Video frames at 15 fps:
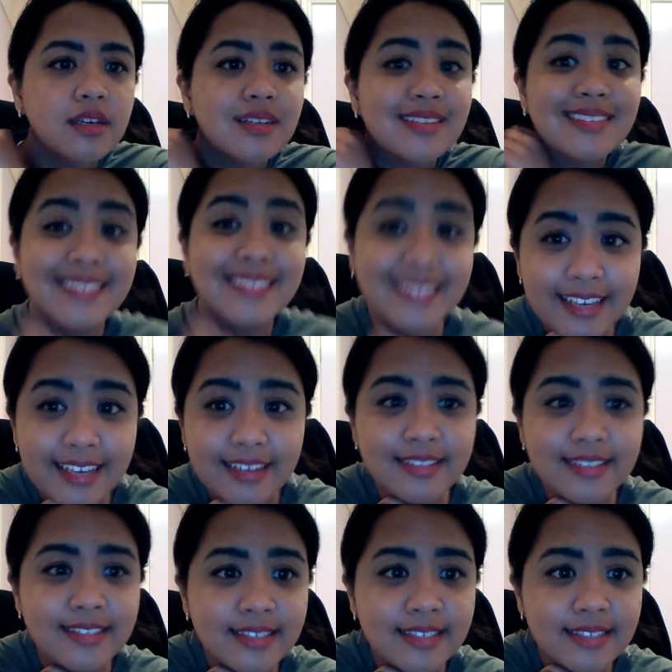
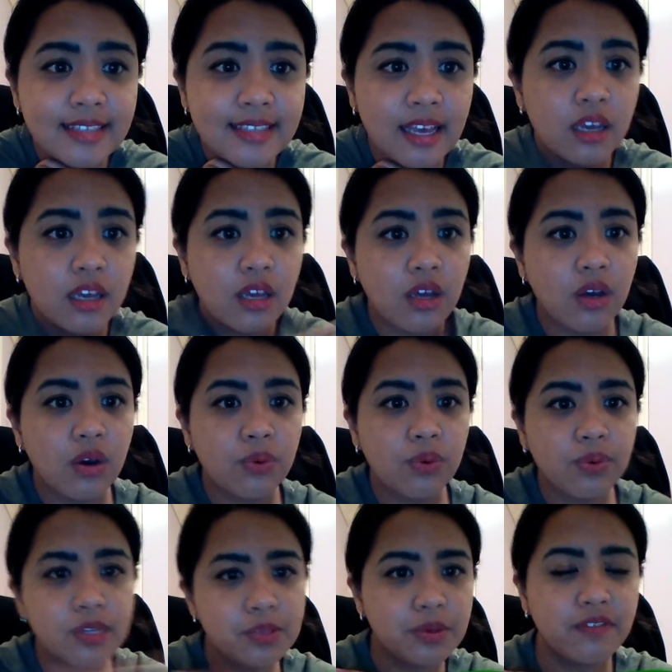6.
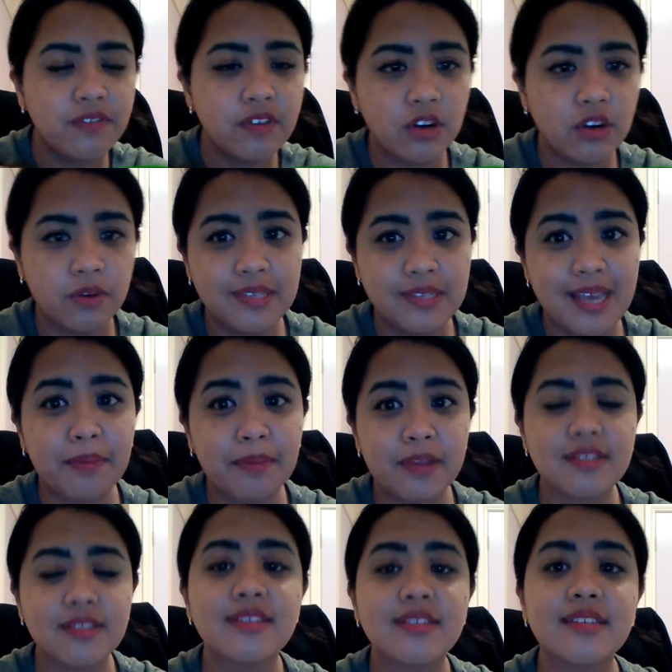What's one of your nervous
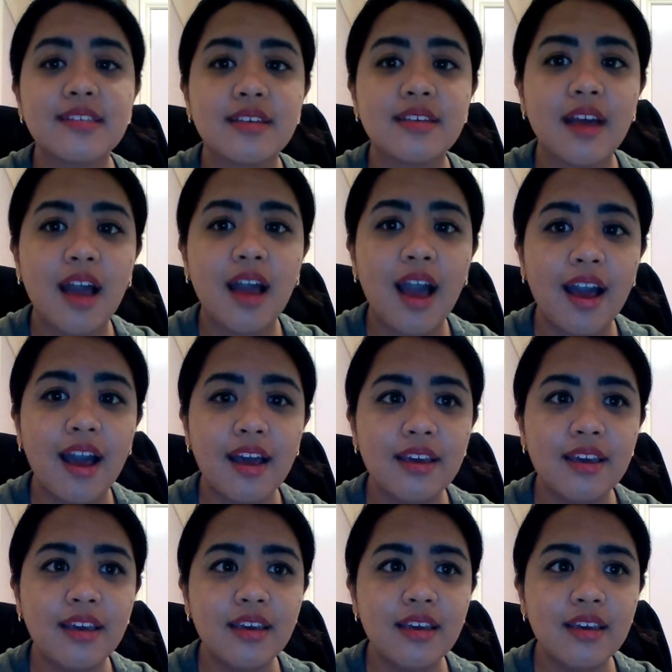habits?
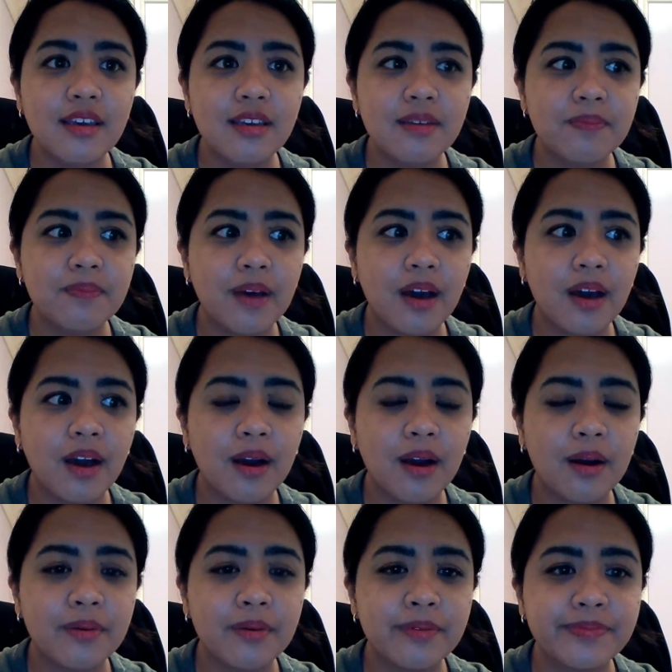
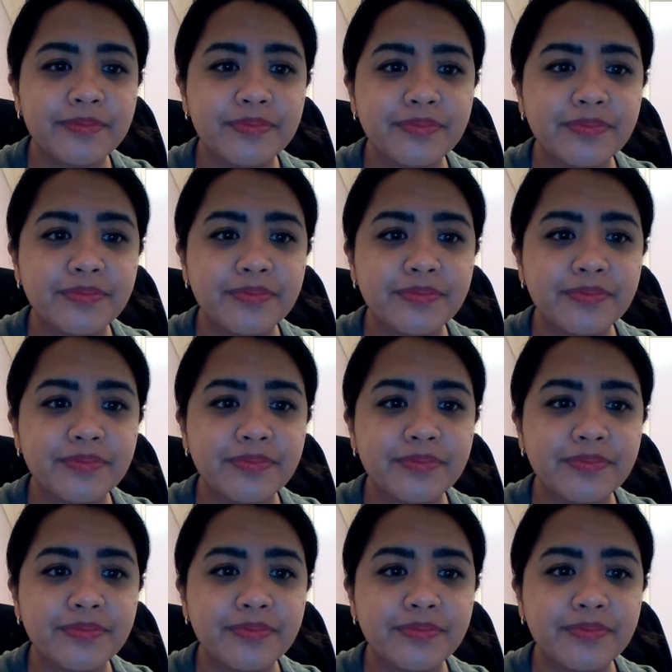I